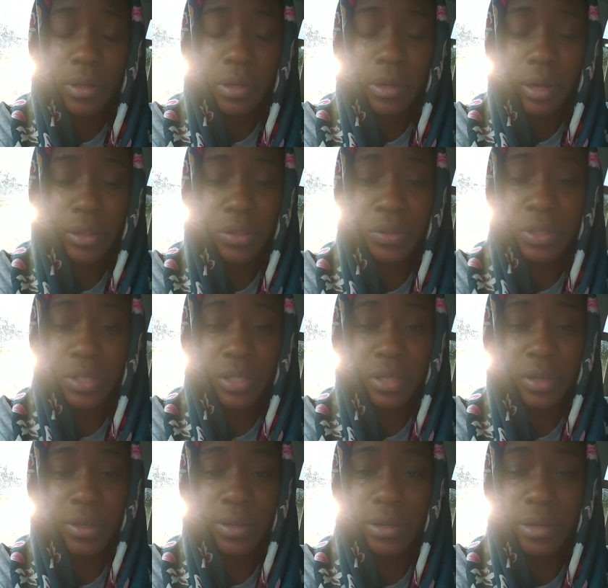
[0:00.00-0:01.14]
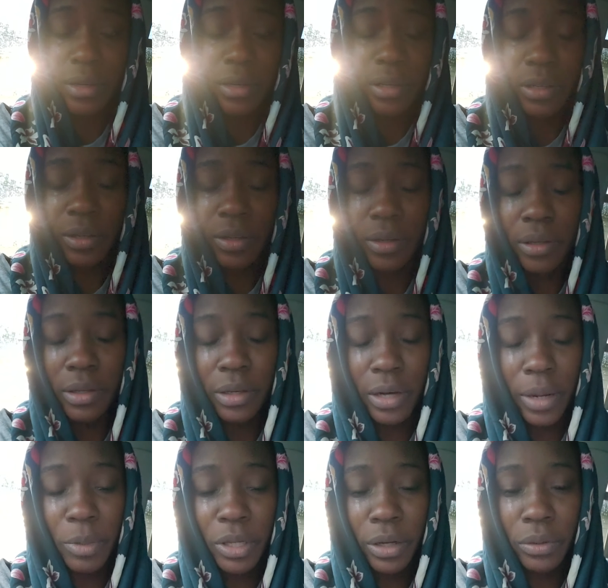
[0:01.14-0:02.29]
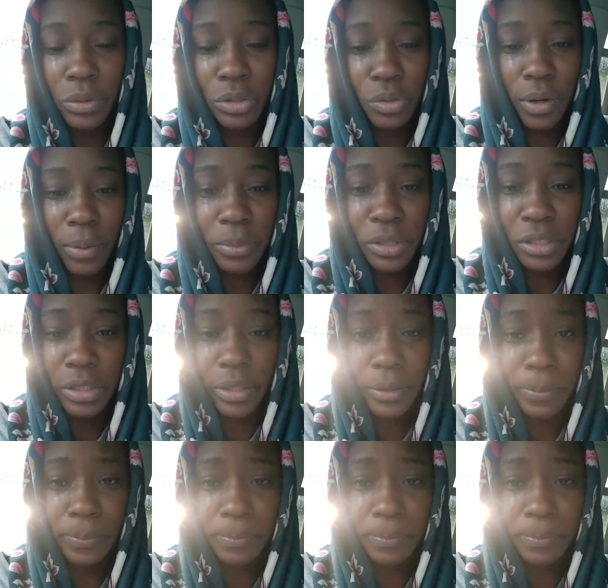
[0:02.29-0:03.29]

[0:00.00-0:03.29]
I do this in, in, in the name of Yahushua HaMashiach.